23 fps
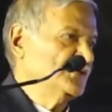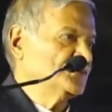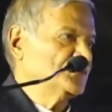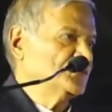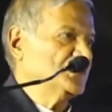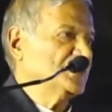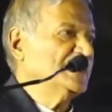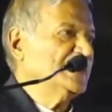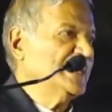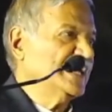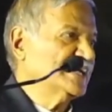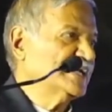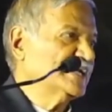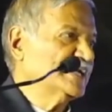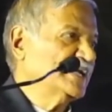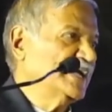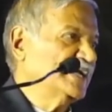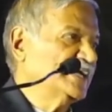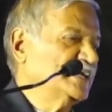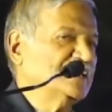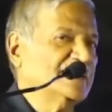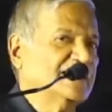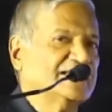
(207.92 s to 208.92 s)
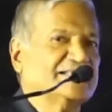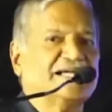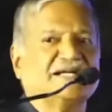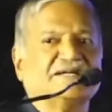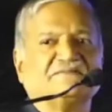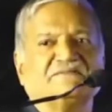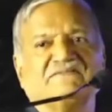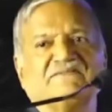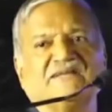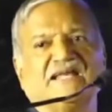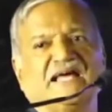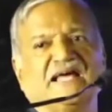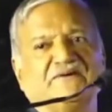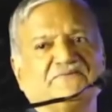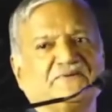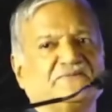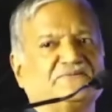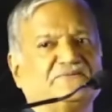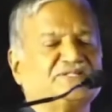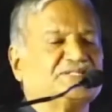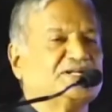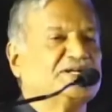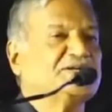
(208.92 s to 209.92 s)
So he had an idea that we will have a
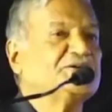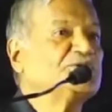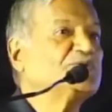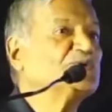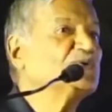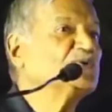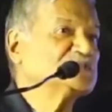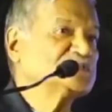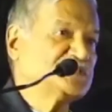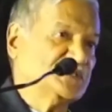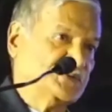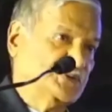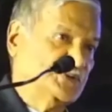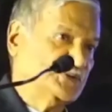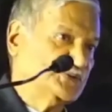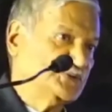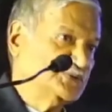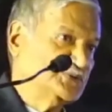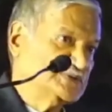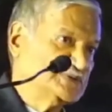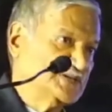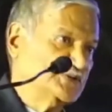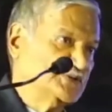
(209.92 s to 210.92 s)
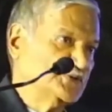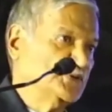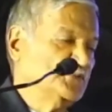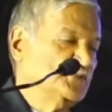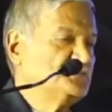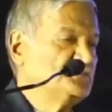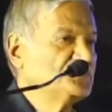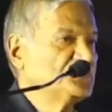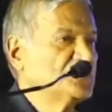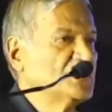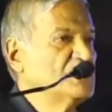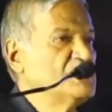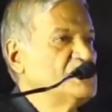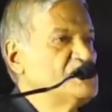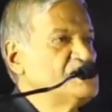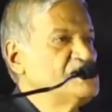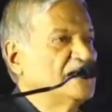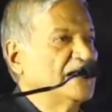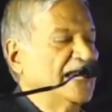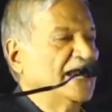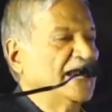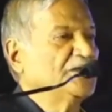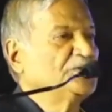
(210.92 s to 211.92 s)
vision two thousand twenty.
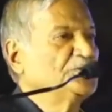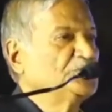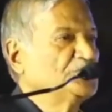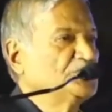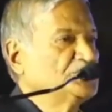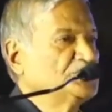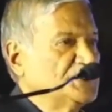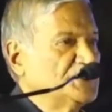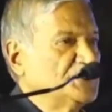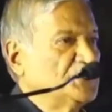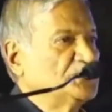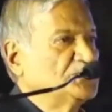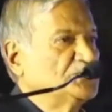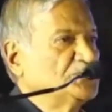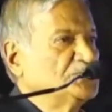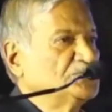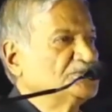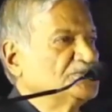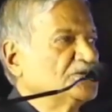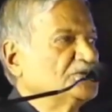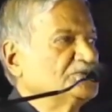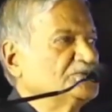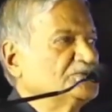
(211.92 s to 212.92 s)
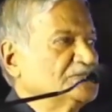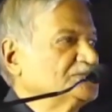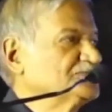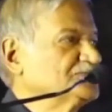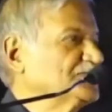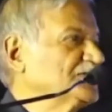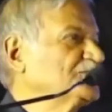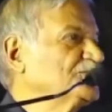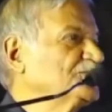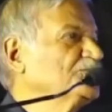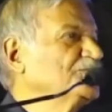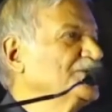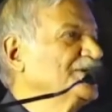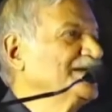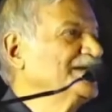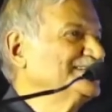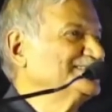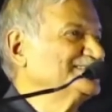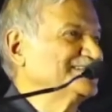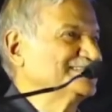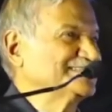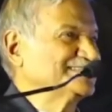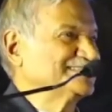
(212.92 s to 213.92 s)
And two thousand twenty was for two
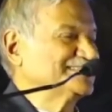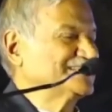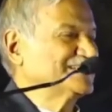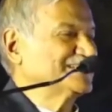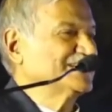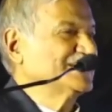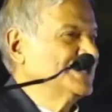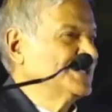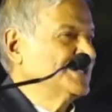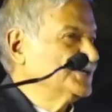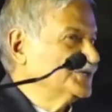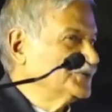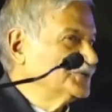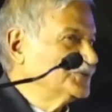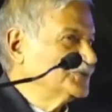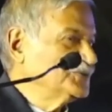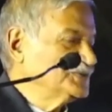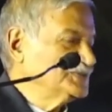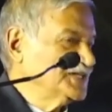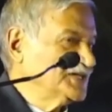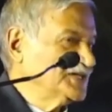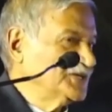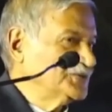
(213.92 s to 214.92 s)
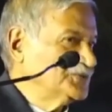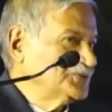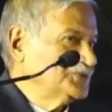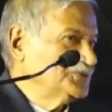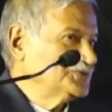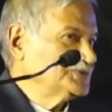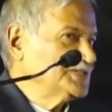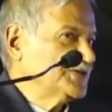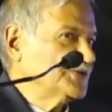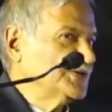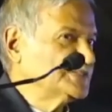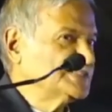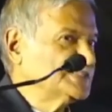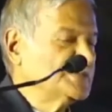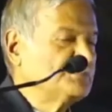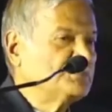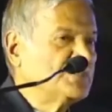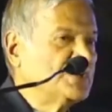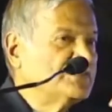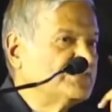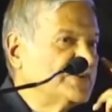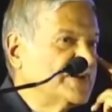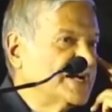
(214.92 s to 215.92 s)
reasons. two thousand twenty is a
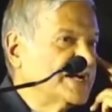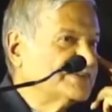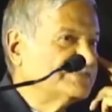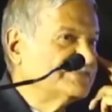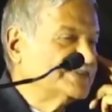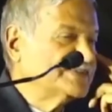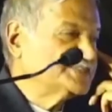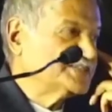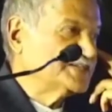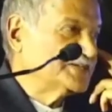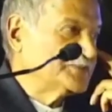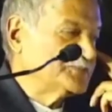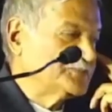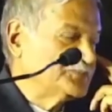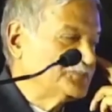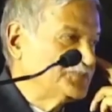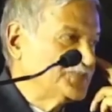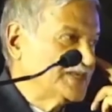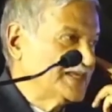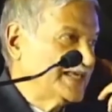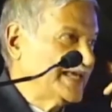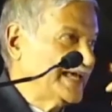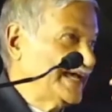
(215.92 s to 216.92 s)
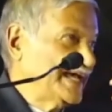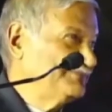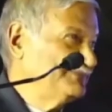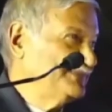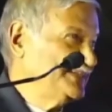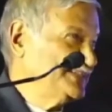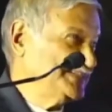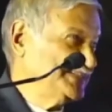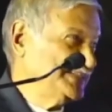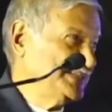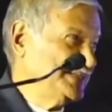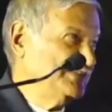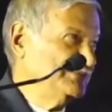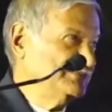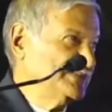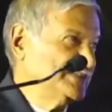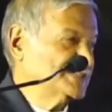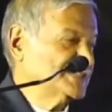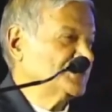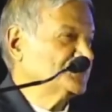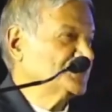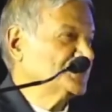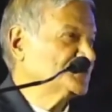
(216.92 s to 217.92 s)
perfect vision. Can we see a
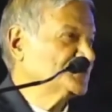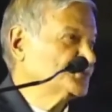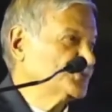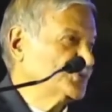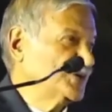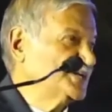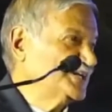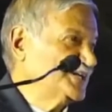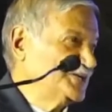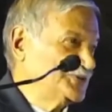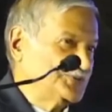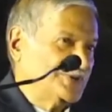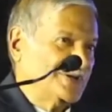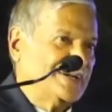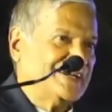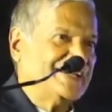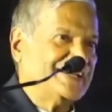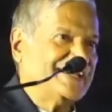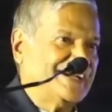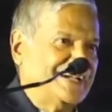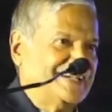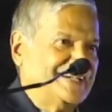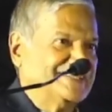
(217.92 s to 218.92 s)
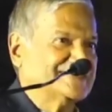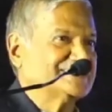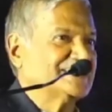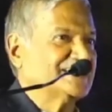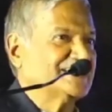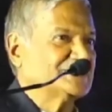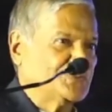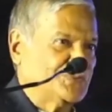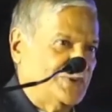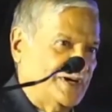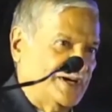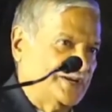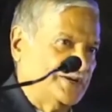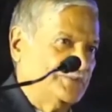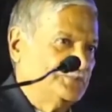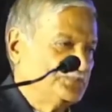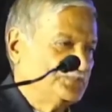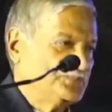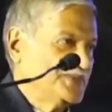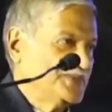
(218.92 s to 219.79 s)
vision with twenty twenty eyes is one.